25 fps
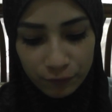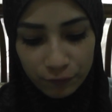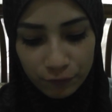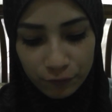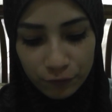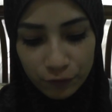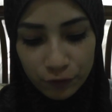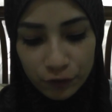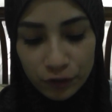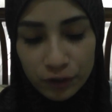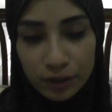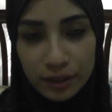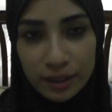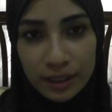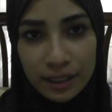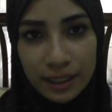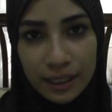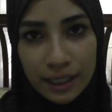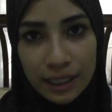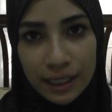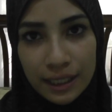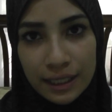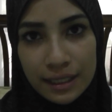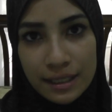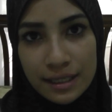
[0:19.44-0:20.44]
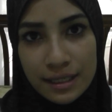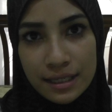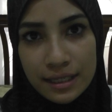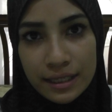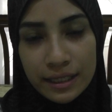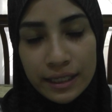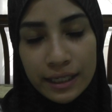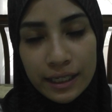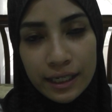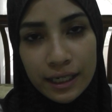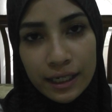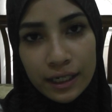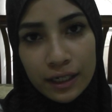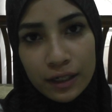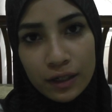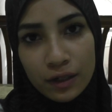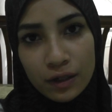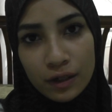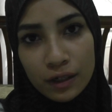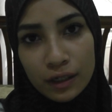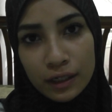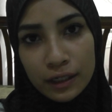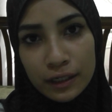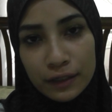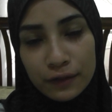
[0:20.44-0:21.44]
for the kits that I
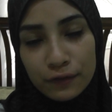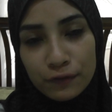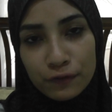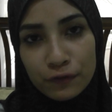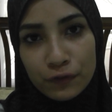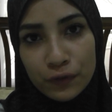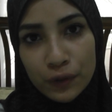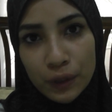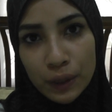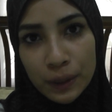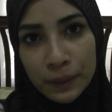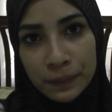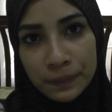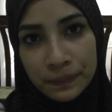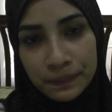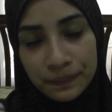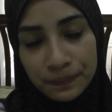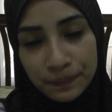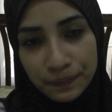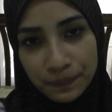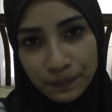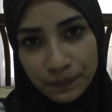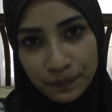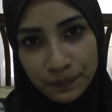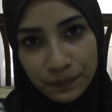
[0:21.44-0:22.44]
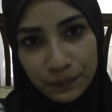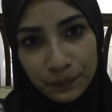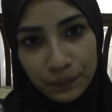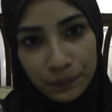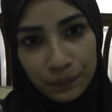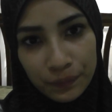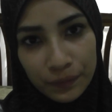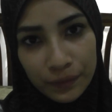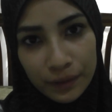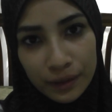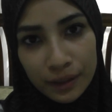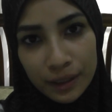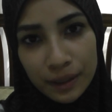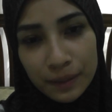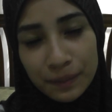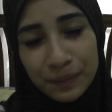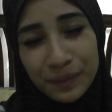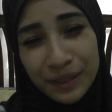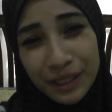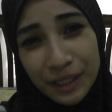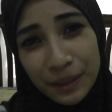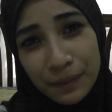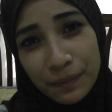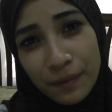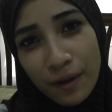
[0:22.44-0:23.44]
got from the
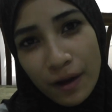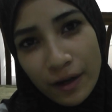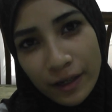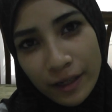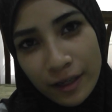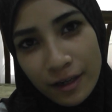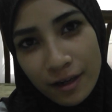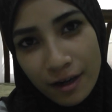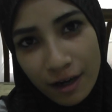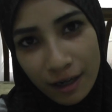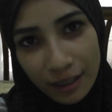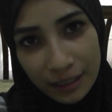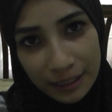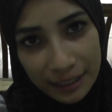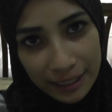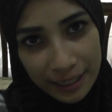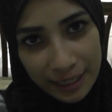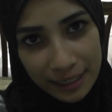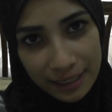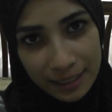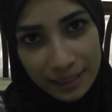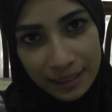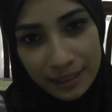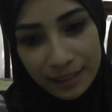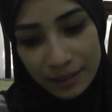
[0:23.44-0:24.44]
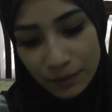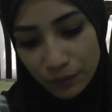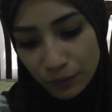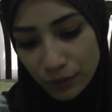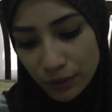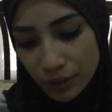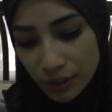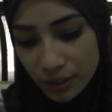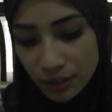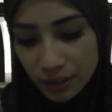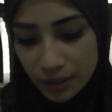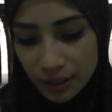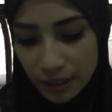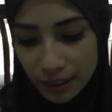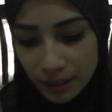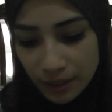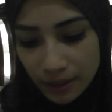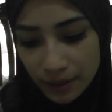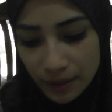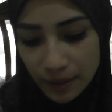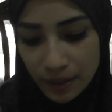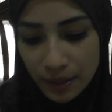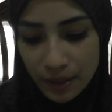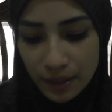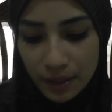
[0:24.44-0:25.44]
mini blogging contest, which is
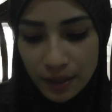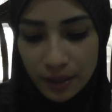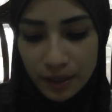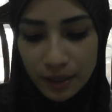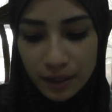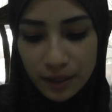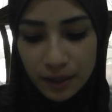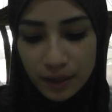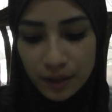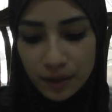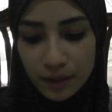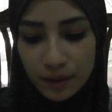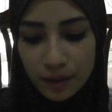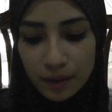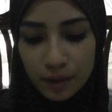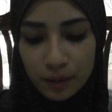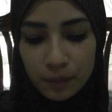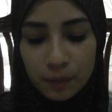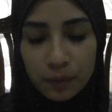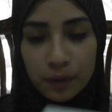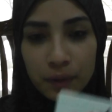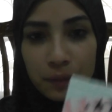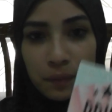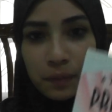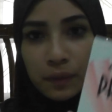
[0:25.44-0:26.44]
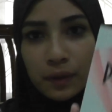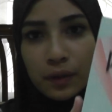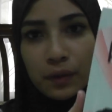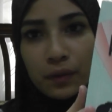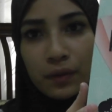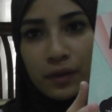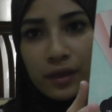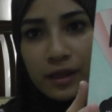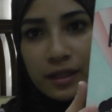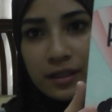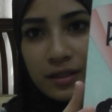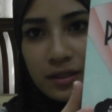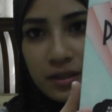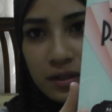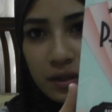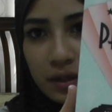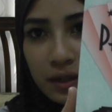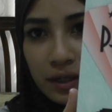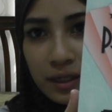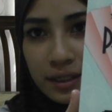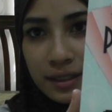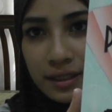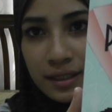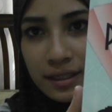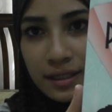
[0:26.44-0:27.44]
the Primping with the
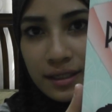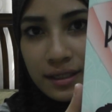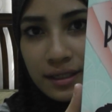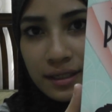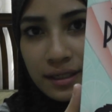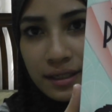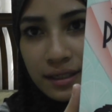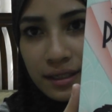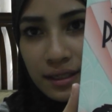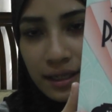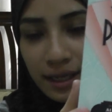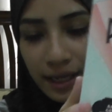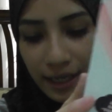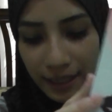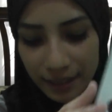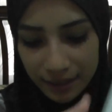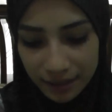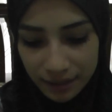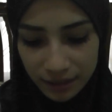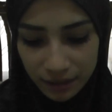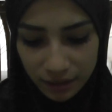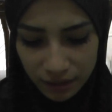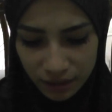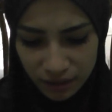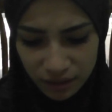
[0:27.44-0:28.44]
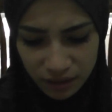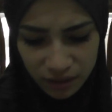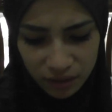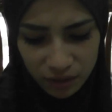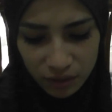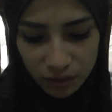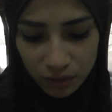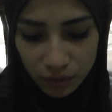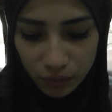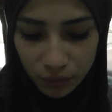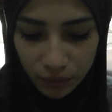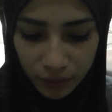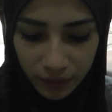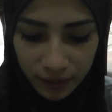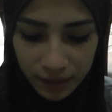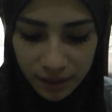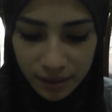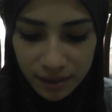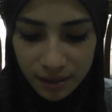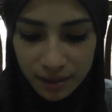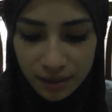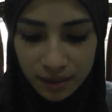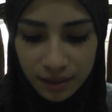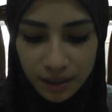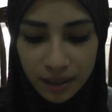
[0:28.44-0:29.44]
Stars and another one
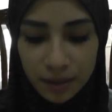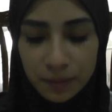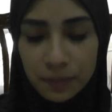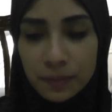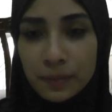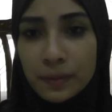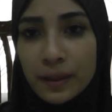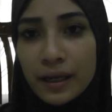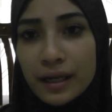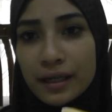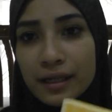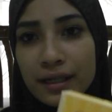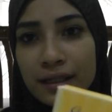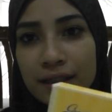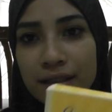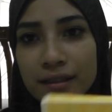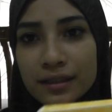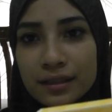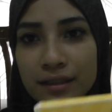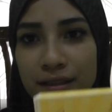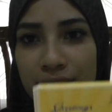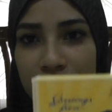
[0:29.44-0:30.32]
is a Cabana